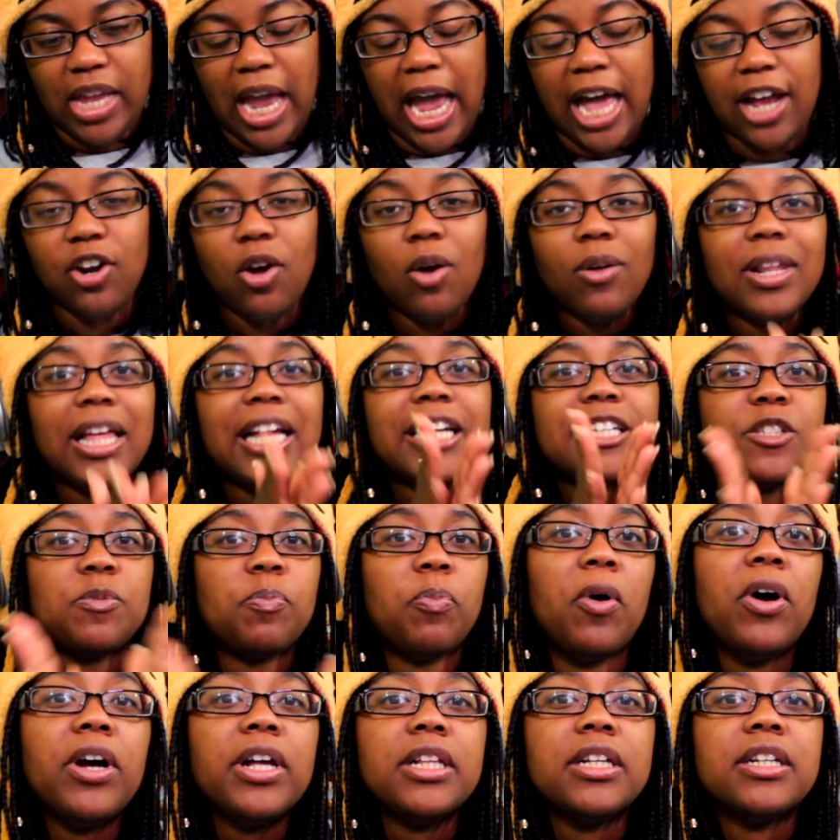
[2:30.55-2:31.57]
I don't like
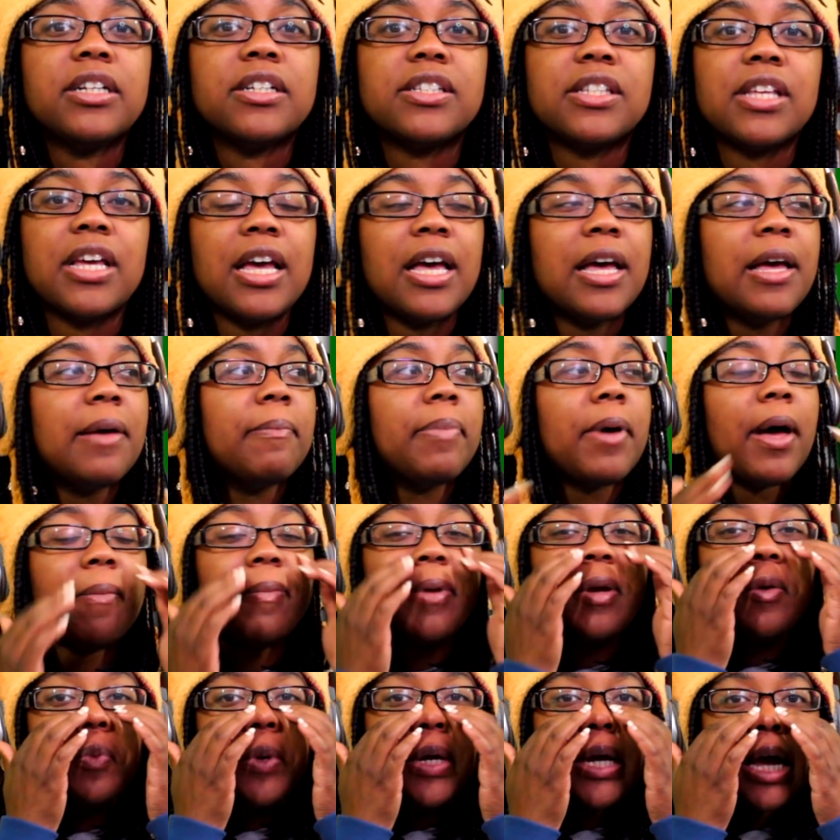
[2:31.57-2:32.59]
spoilers, but I
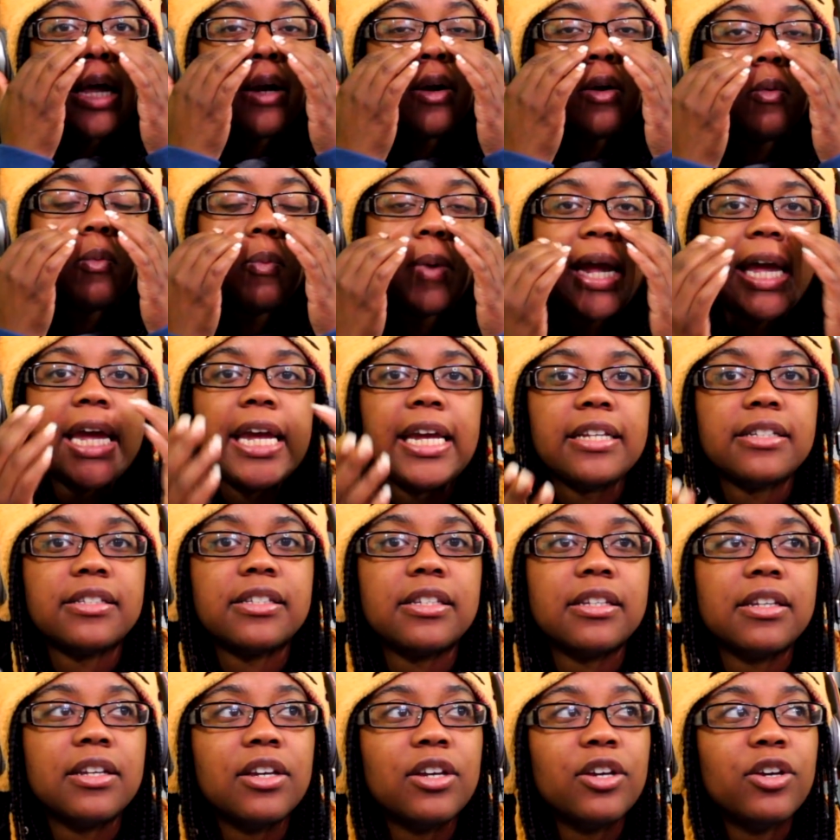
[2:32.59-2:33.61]
mean, we gotta wait
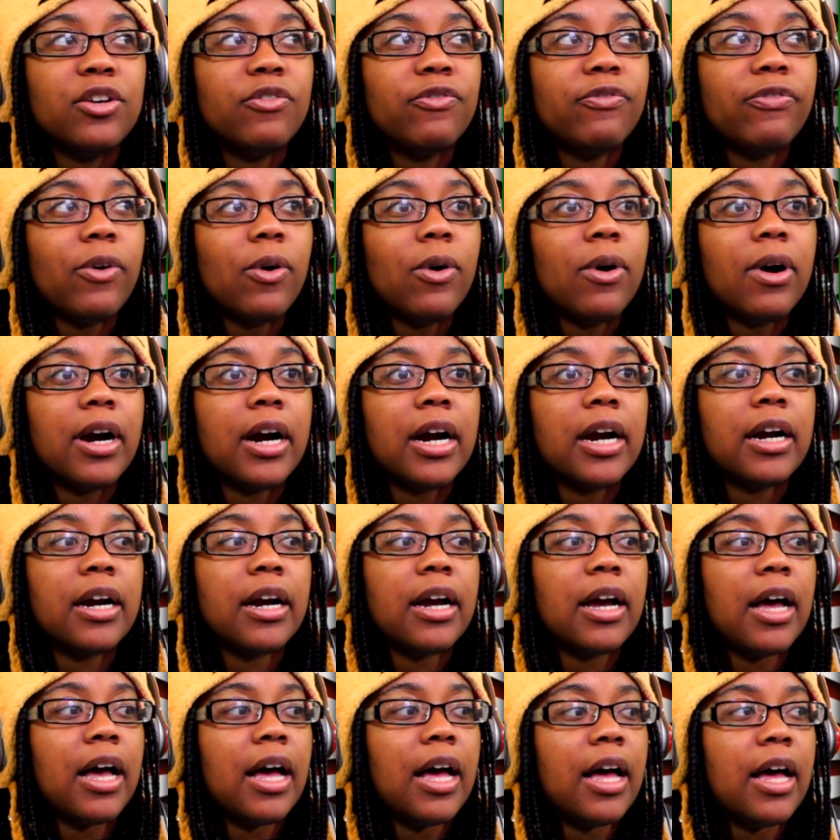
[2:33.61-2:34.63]
for
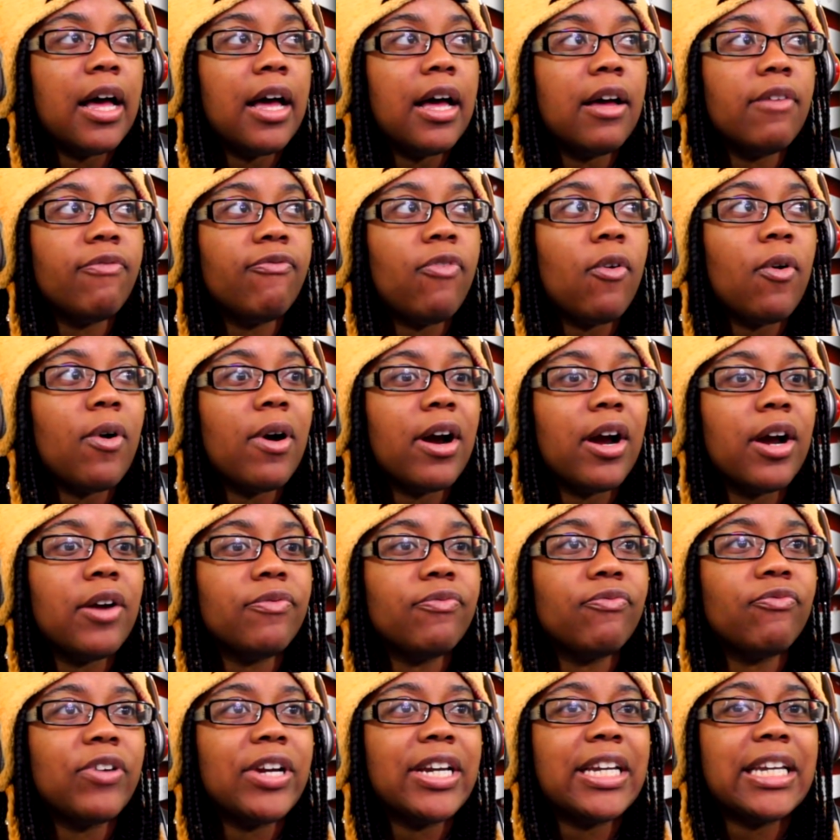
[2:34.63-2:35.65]
uh,
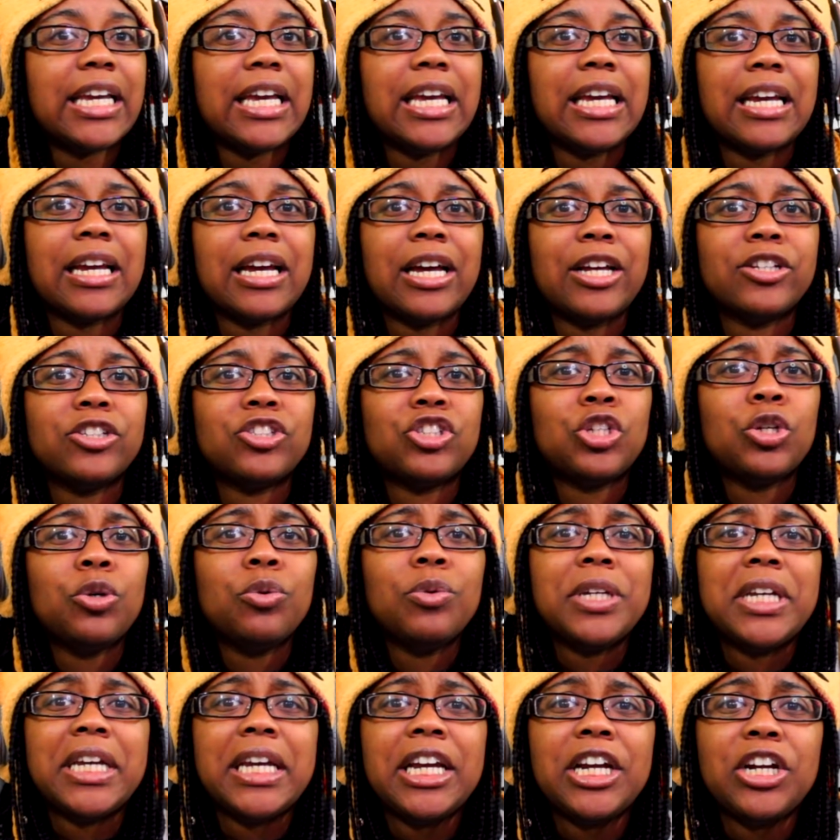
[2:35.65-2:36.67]
for freaking uh,
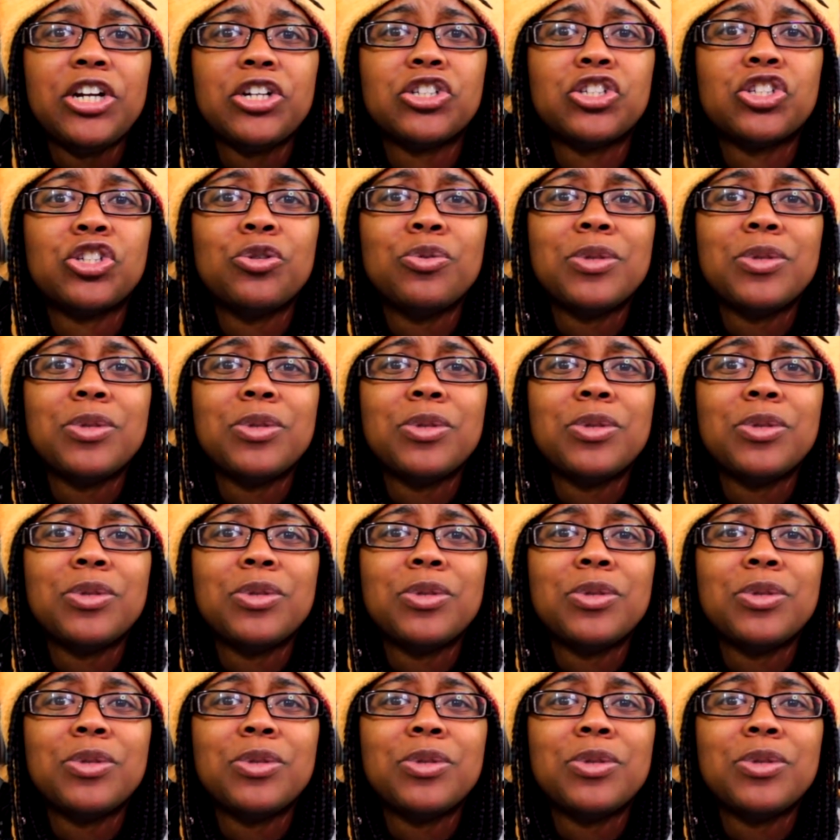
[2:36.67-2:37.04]
two years.